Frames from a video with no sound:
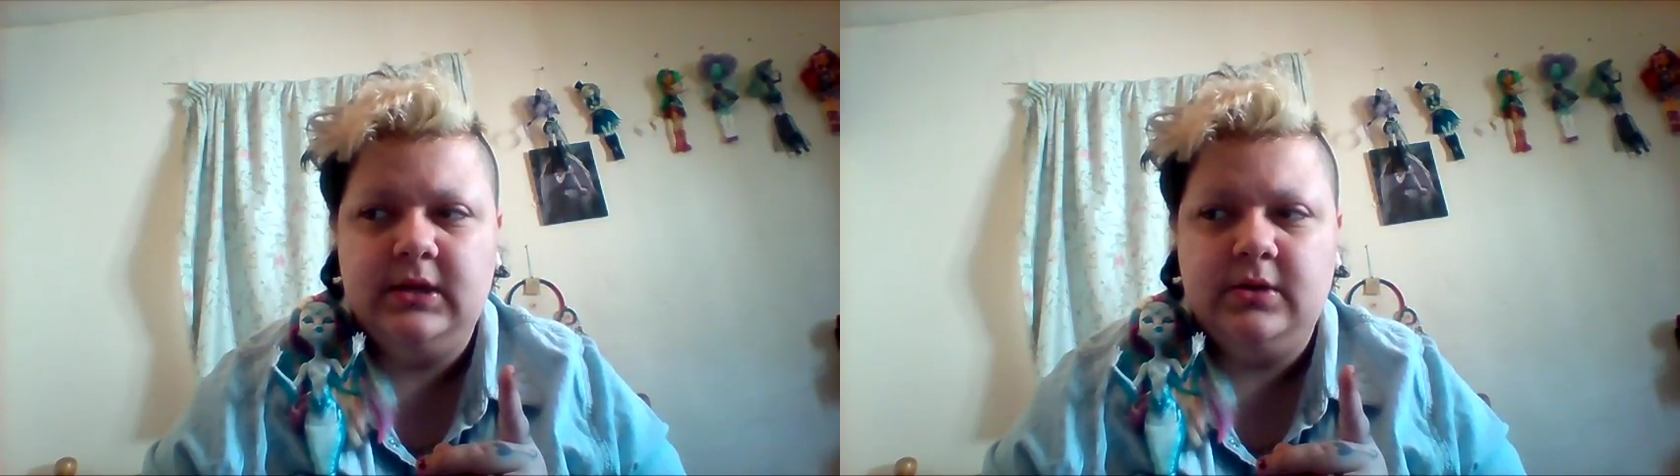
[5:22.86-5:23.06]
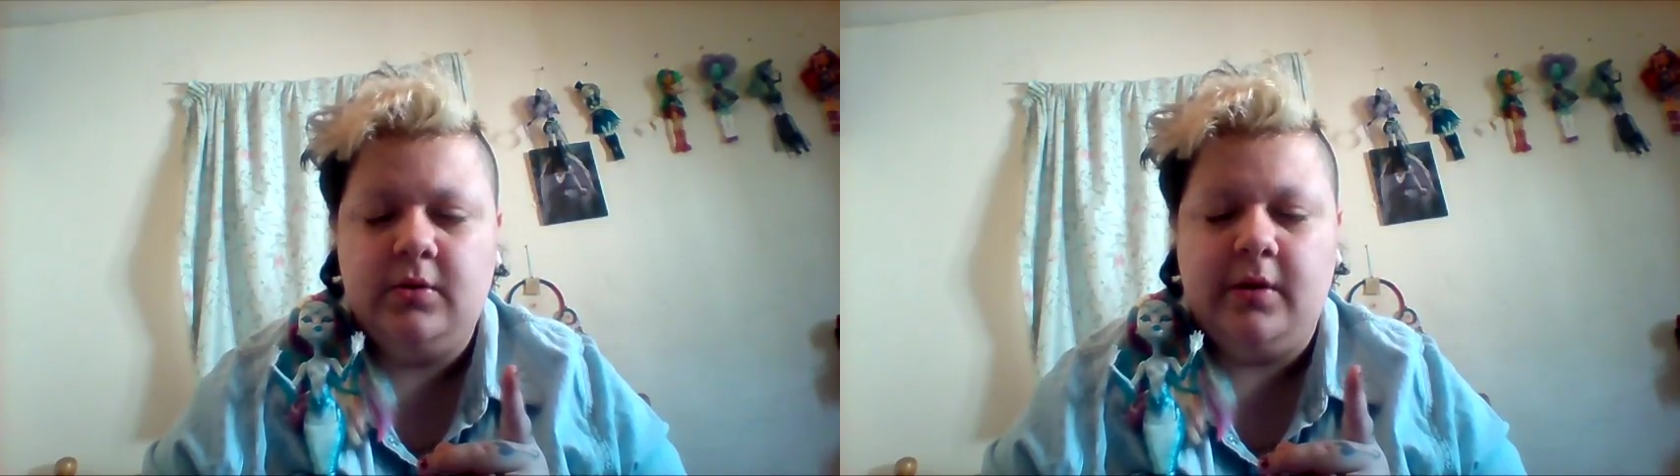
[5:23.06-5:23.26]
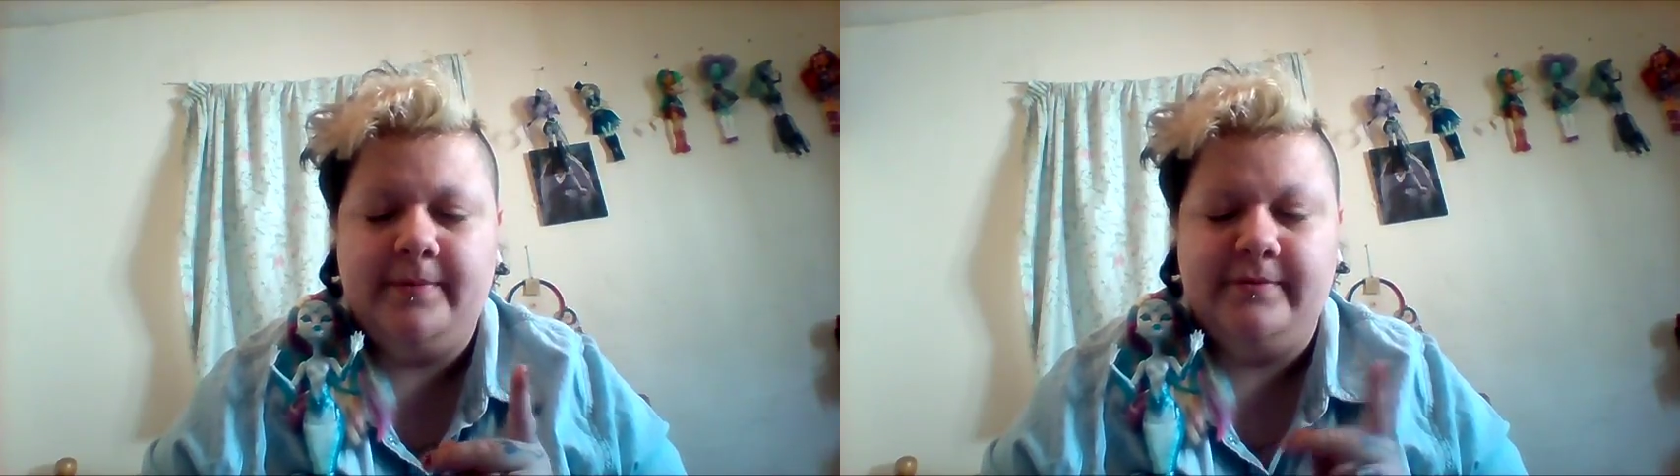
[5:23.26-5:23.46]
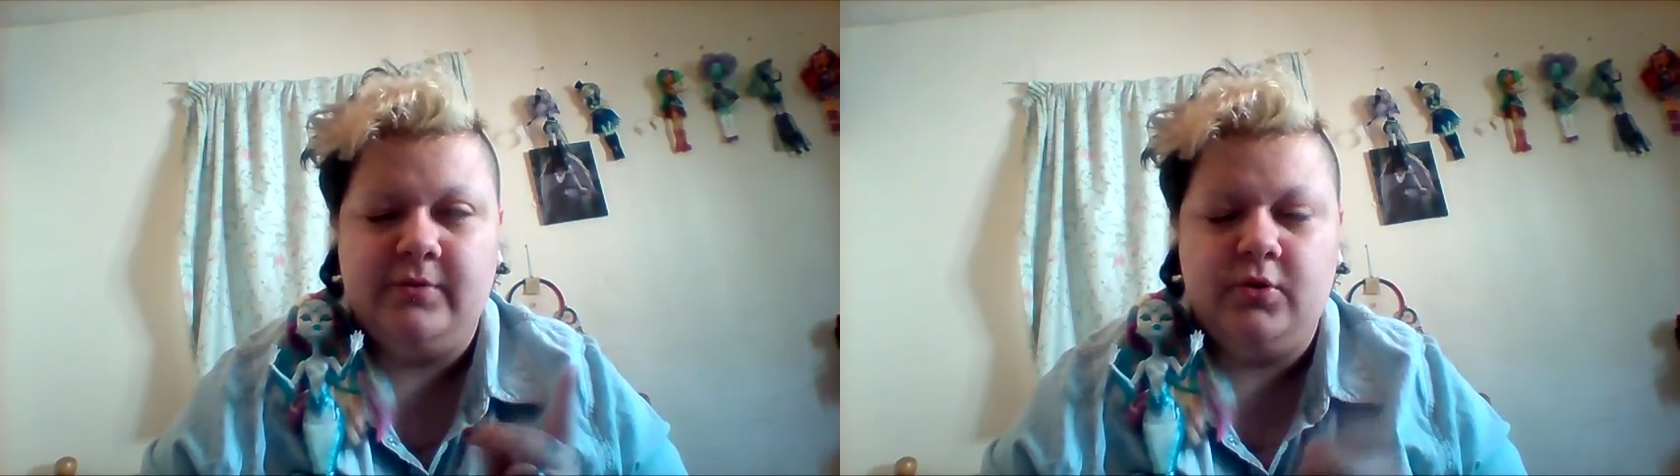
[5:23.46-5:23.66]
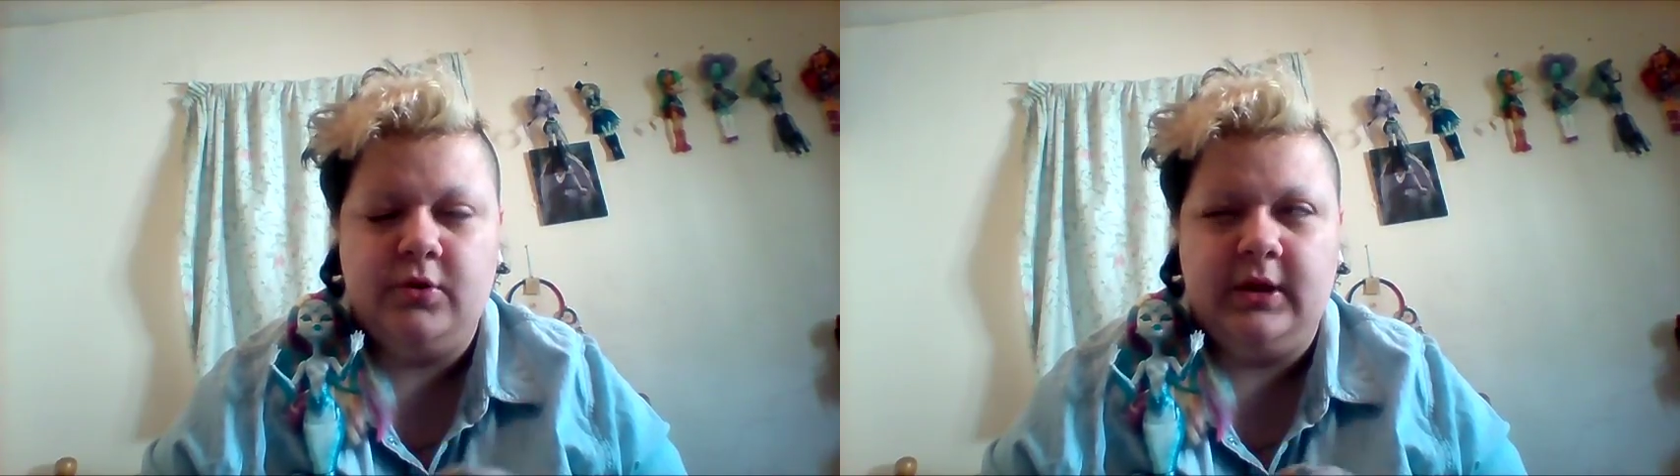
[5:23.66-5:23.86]
Or I'll be
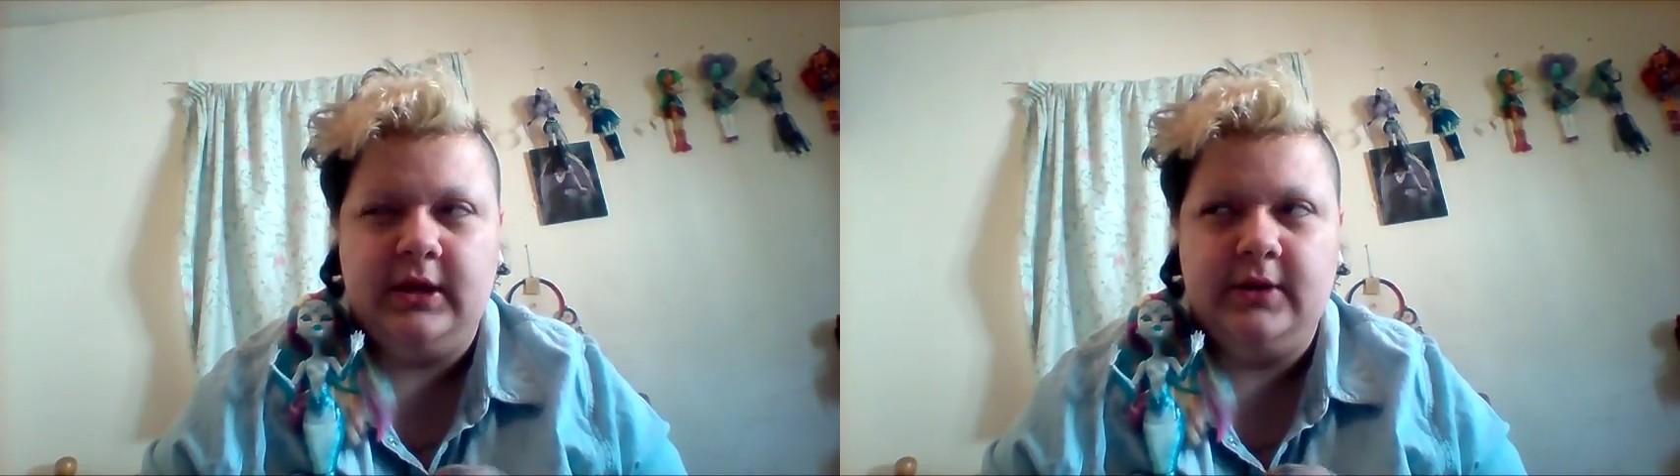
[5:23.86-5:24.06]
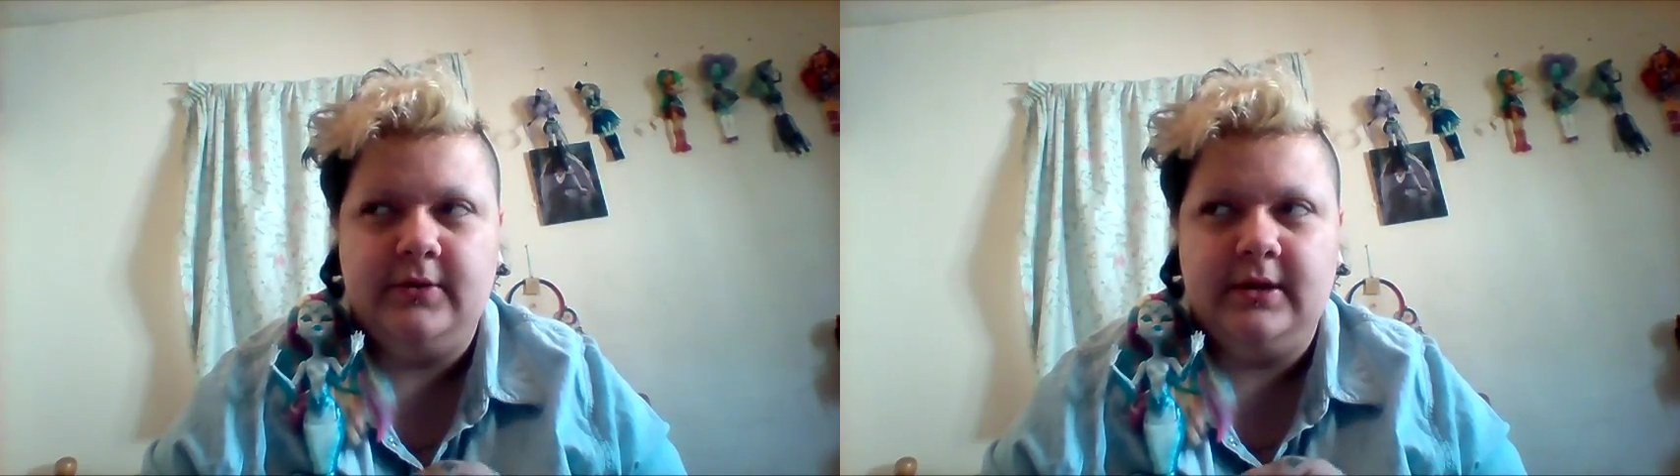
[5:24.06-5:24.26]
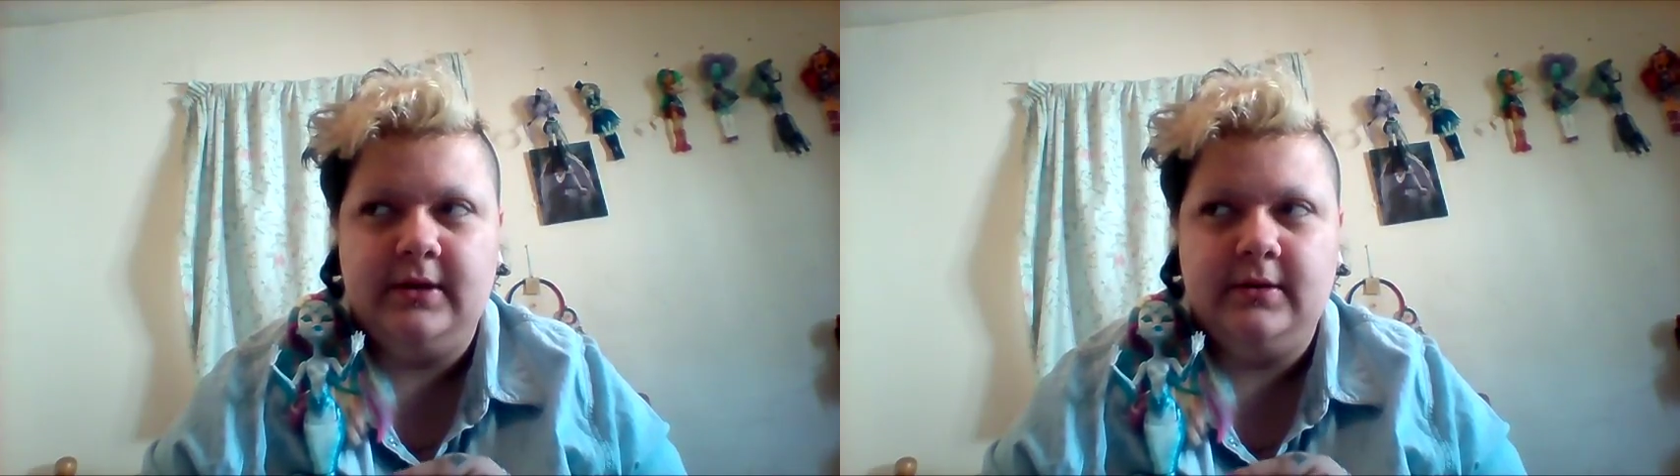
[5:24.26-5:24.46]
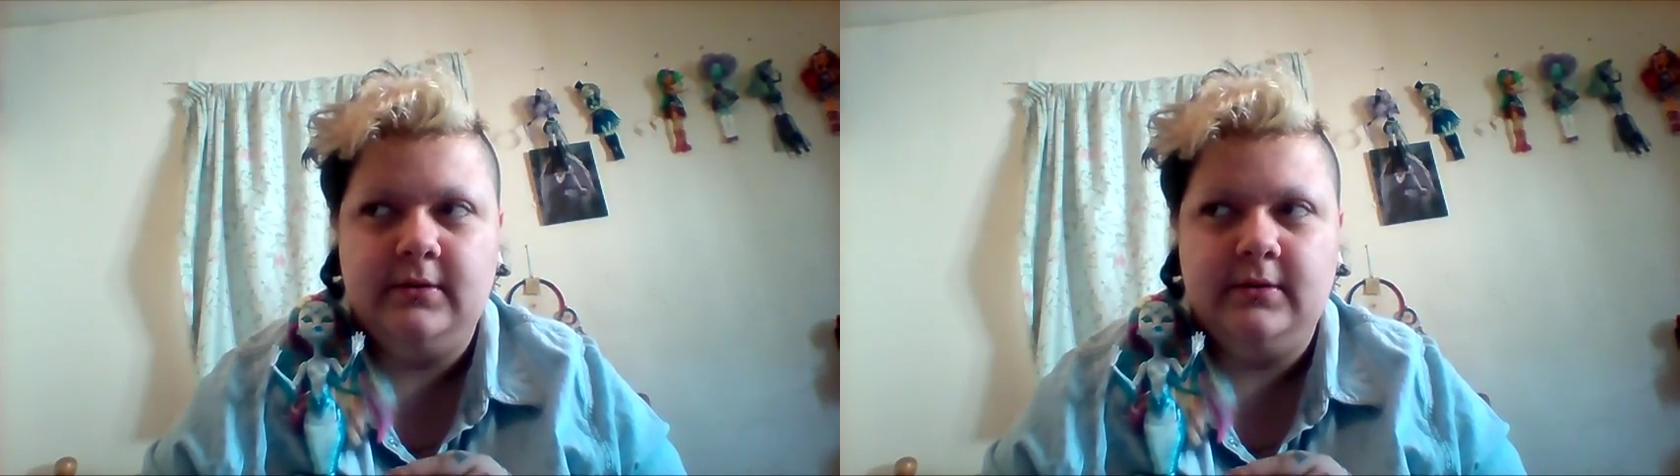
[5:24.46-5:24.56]
recording Q&A.